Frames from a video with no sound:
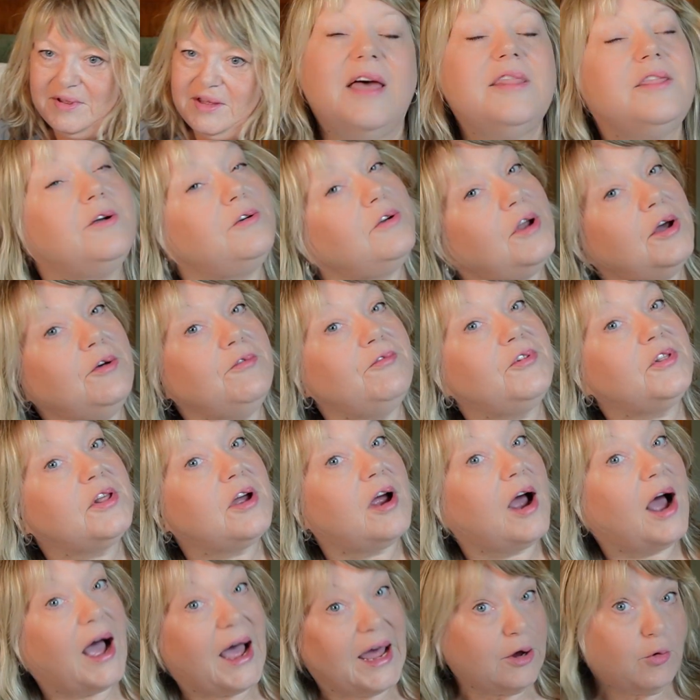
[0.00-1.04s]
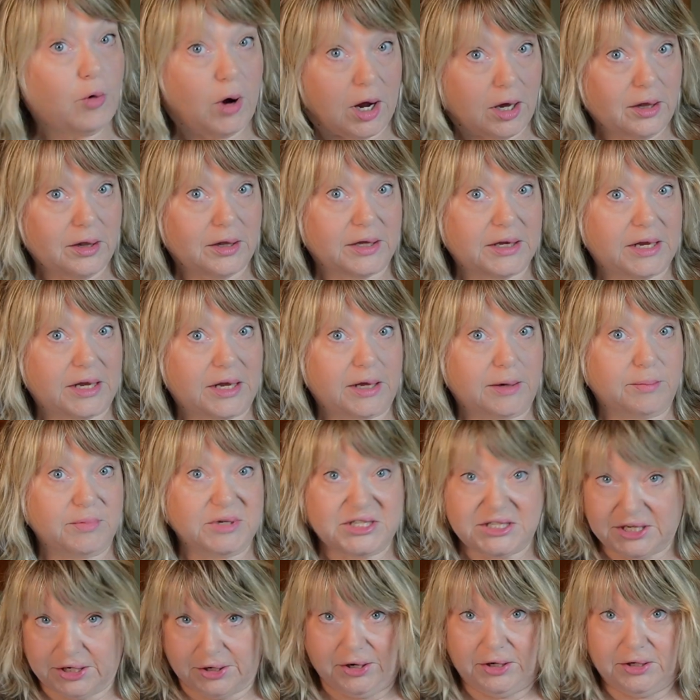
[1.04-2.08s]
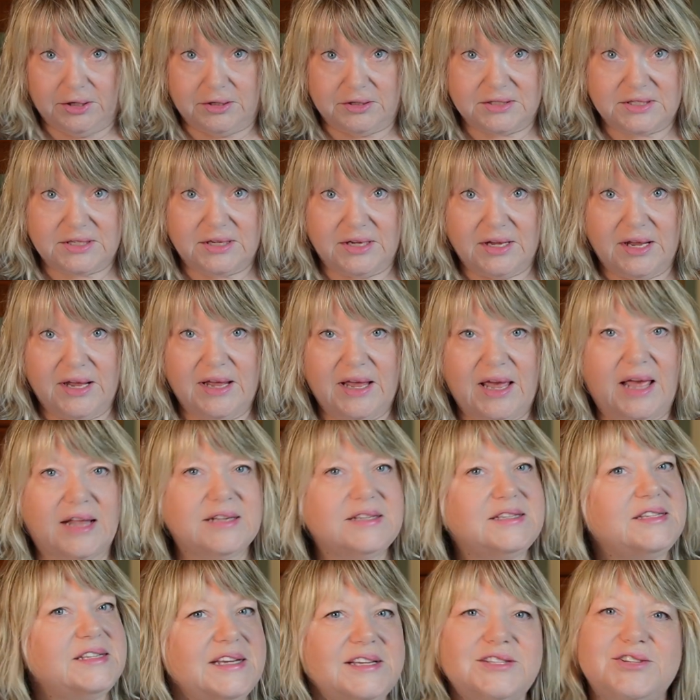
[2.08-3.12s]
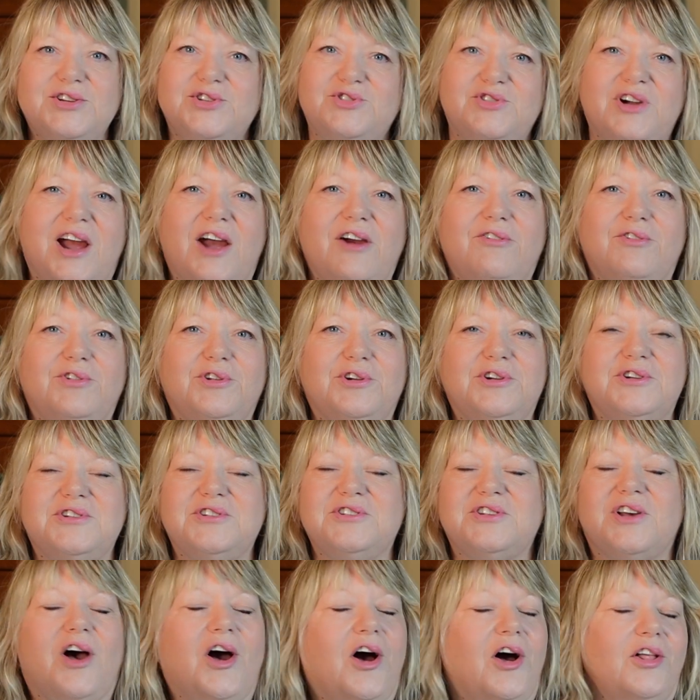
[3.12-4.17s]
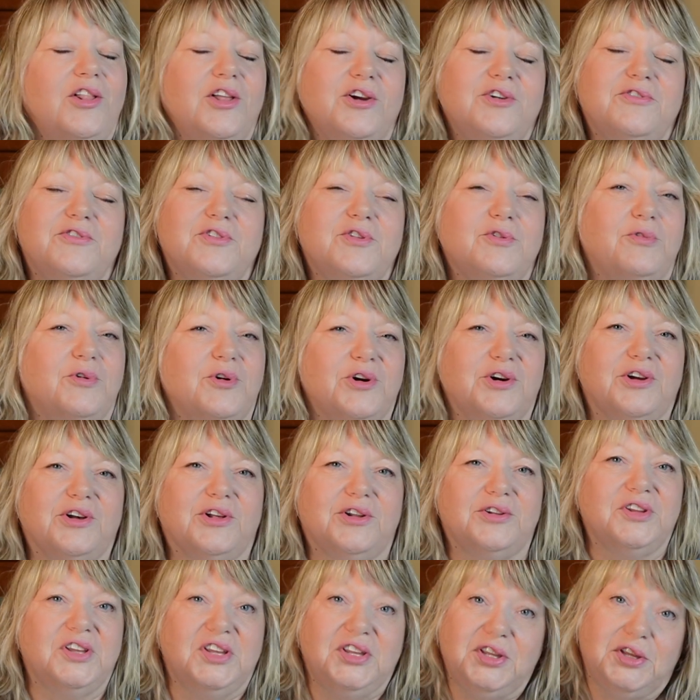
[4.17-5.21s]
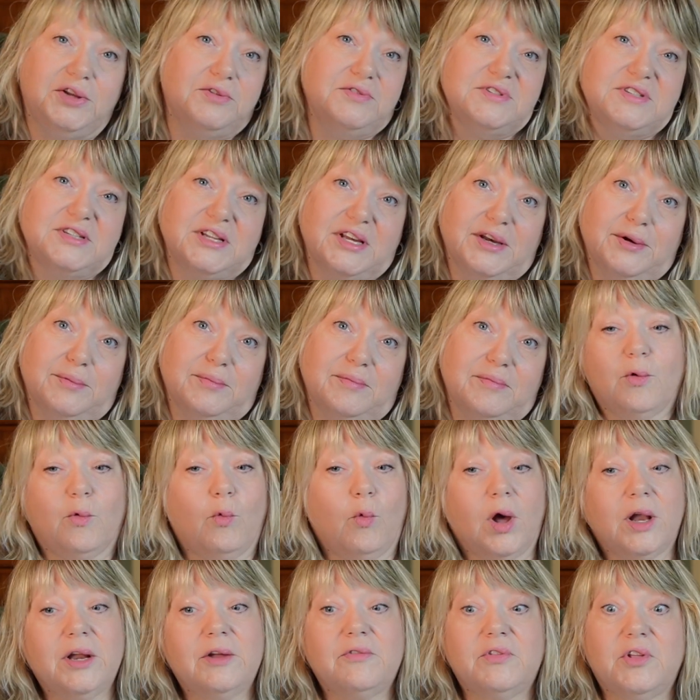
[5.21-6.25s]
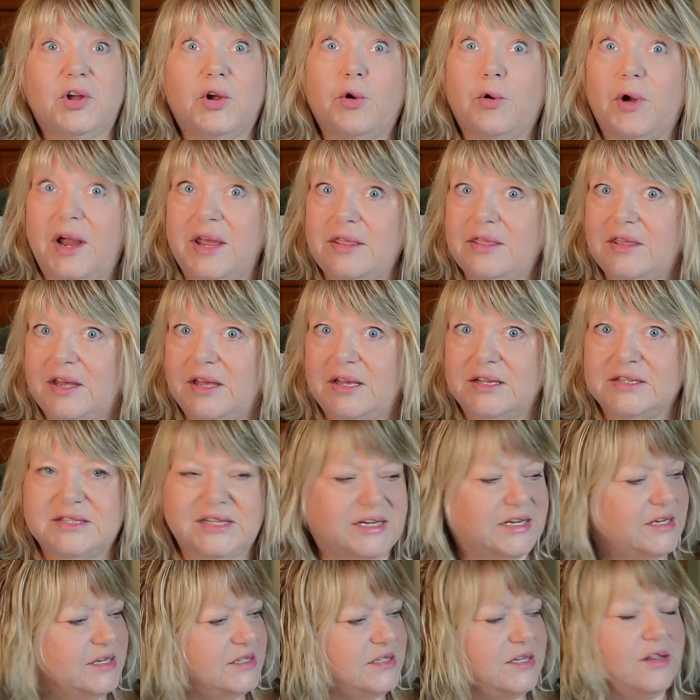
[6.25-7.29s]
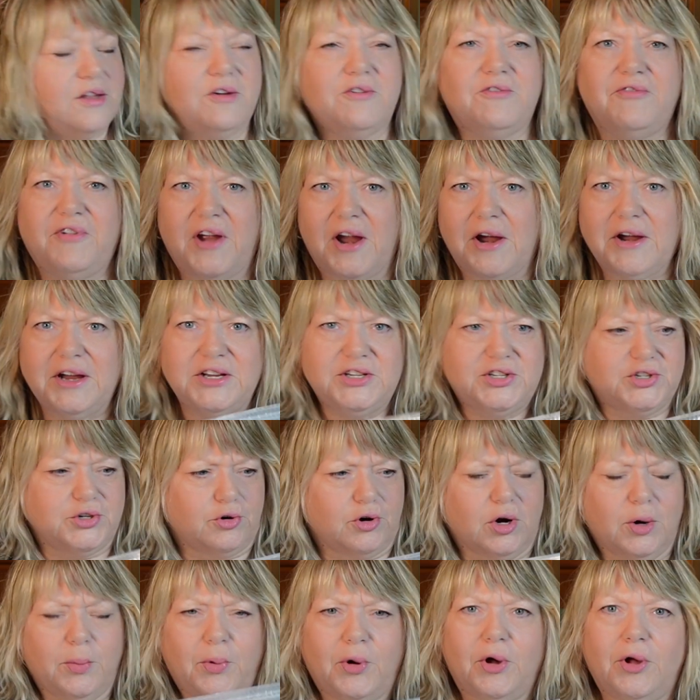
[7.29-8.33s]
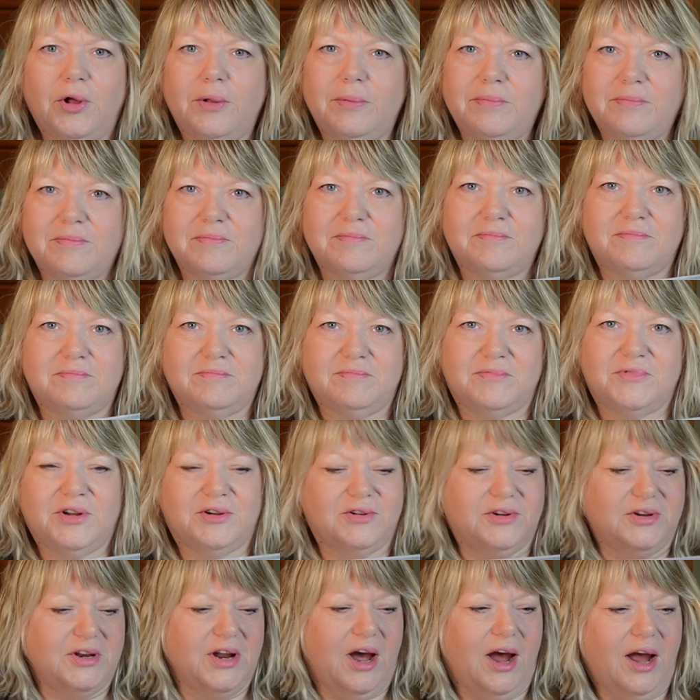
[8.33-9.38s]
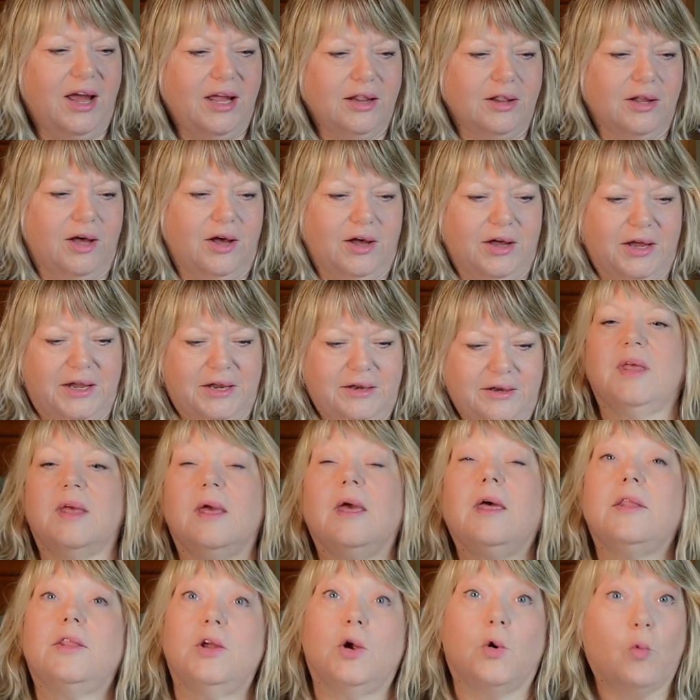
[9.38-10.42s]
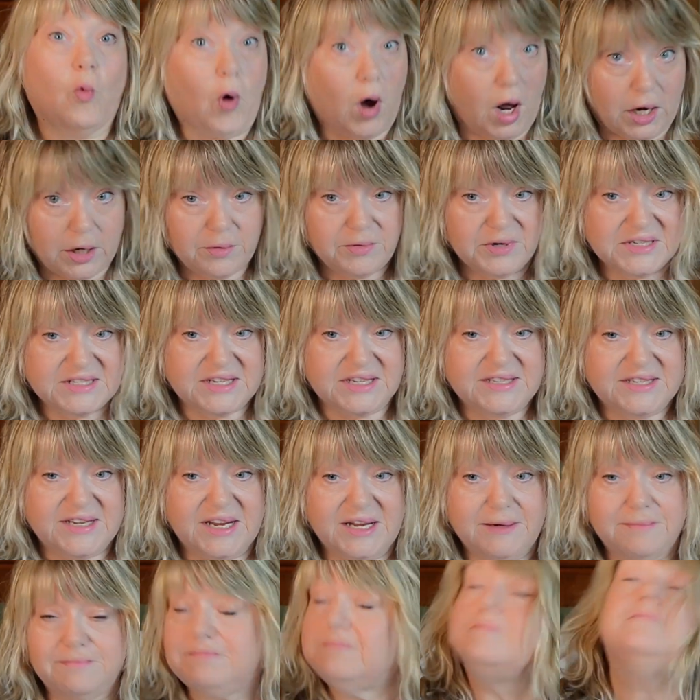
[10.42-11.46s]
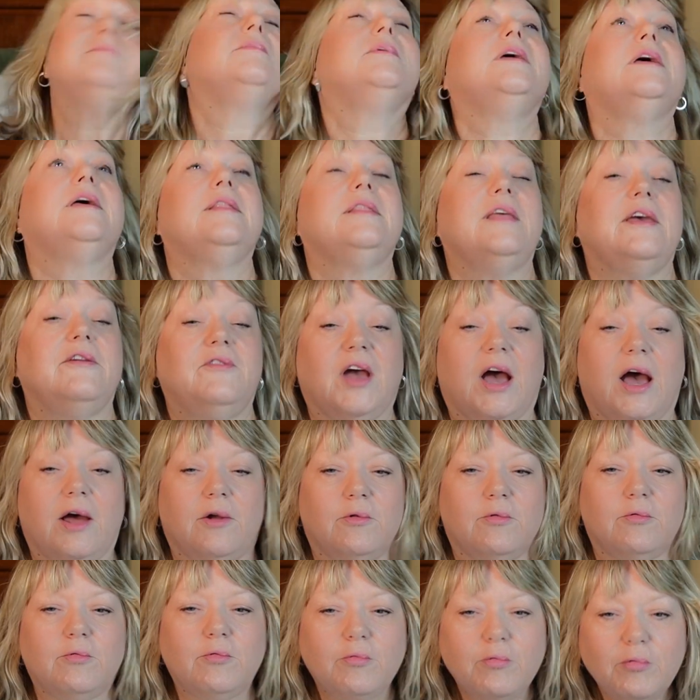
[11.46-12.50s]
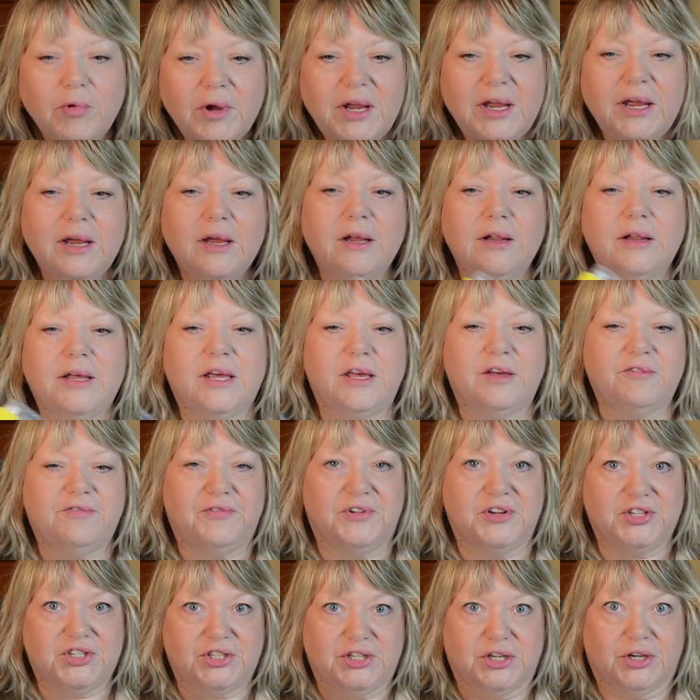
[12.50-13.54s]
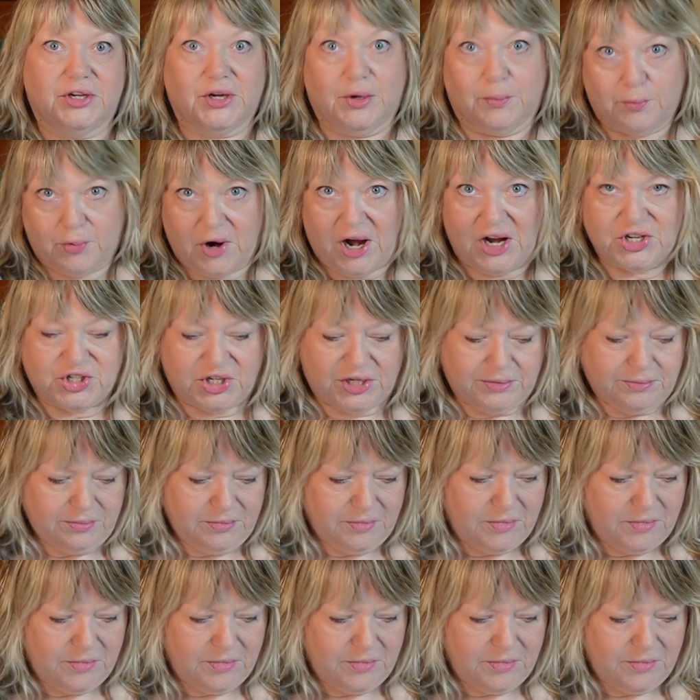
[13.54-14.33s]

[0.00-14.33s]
They're known for their high quality materials, and seasoned travelers all over the world use them. One of the great things is they're very durable, they're nylon, they're water resistant, they've got really efficient compression